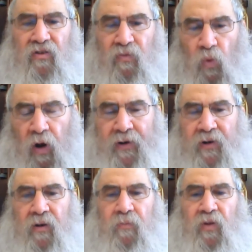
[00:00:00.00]
one,
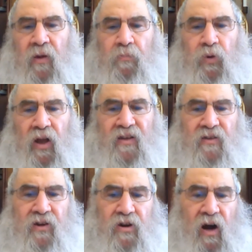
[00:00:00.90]
plus
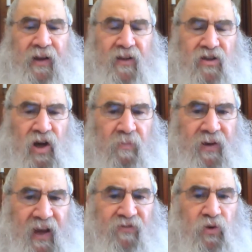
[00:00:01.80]
the nine that's
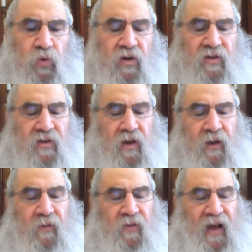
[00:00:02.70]
coming afterwards,
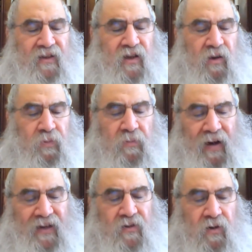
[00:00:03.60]
that's going to be
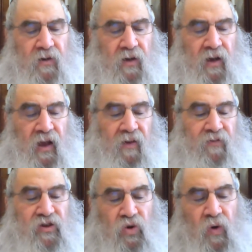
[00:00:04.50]
Meiser.
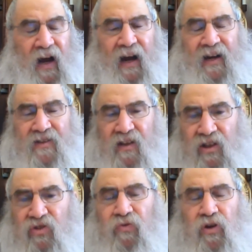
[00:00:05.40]
V'zu'achas, and
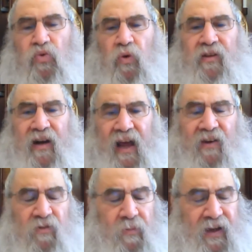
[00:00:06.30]
this first one that I
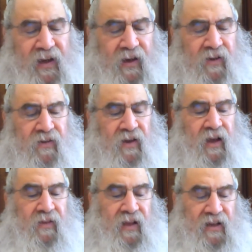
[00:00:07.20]
have in my hand,
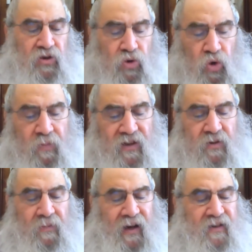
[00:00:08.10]
that's Trumas
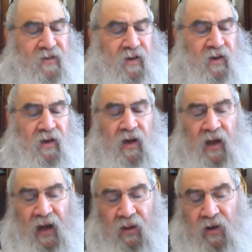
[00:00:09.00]
Meiser,
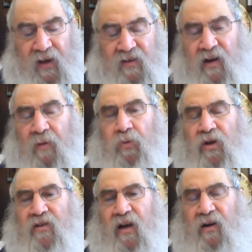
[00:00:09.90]
ala Eser Aboy
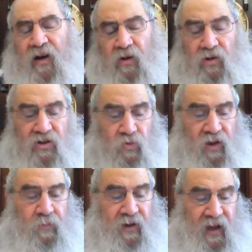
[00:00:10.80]
Sachra. It doesn't
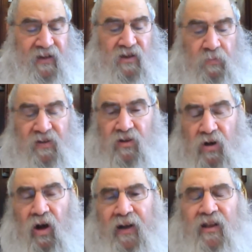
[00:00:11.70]
really mean Eser, it means the
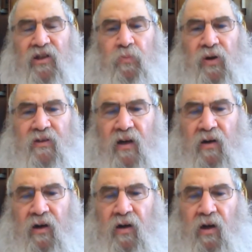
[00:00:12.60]
nine that's Boy
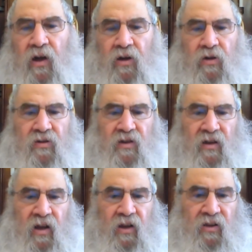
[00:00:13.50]
Sachra. Or the